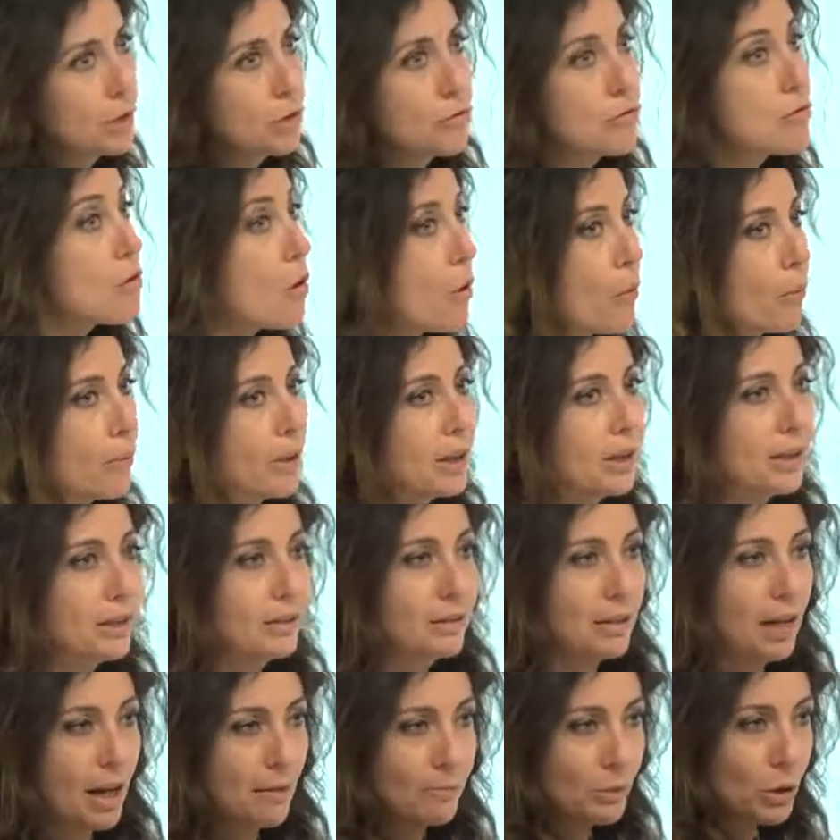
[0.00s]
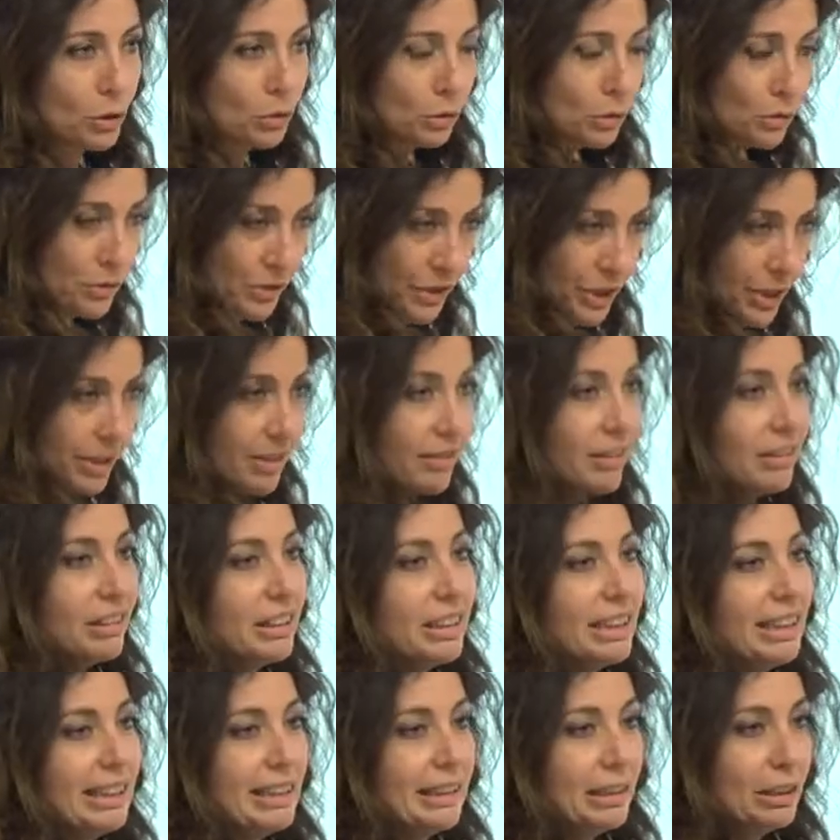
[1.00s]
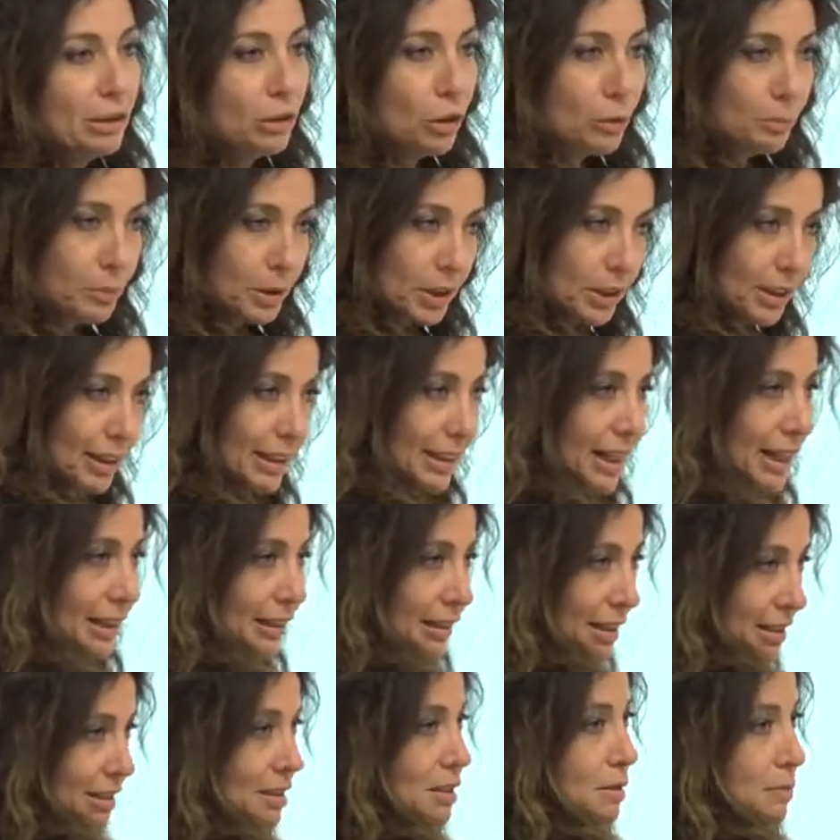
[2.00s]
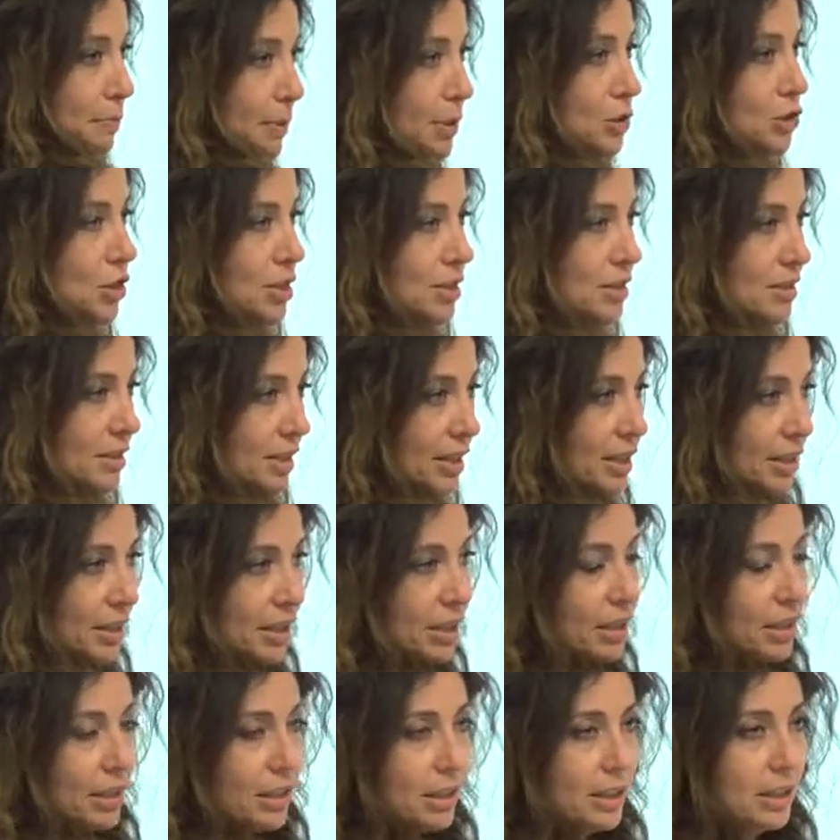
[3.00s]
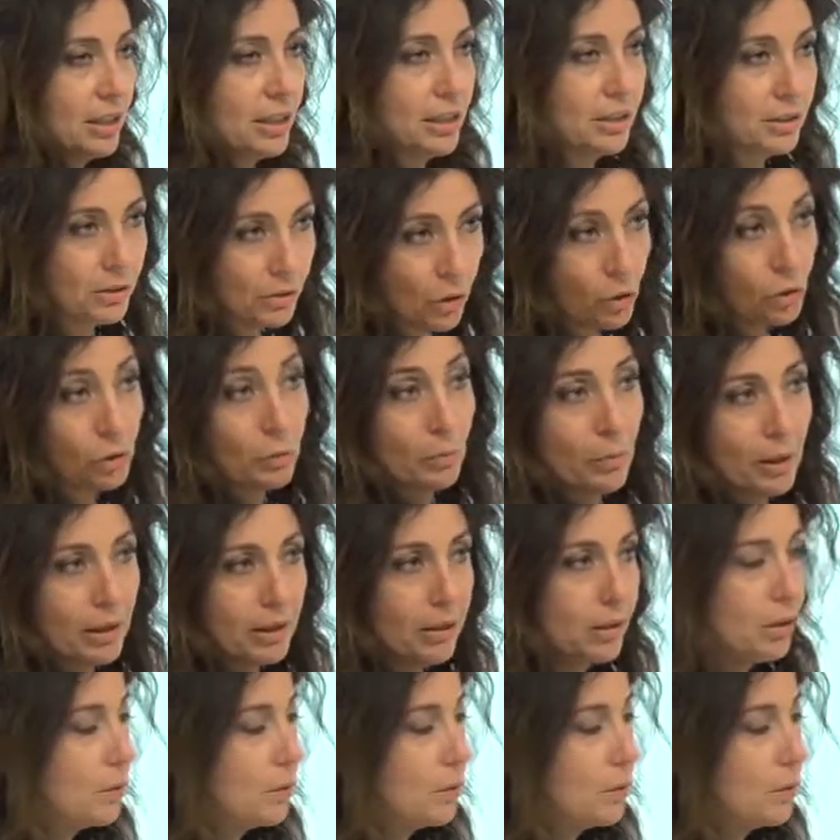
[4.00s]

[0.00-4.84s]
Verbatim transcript: the drawing. I'm not considering tilted optical lattices, but just the normal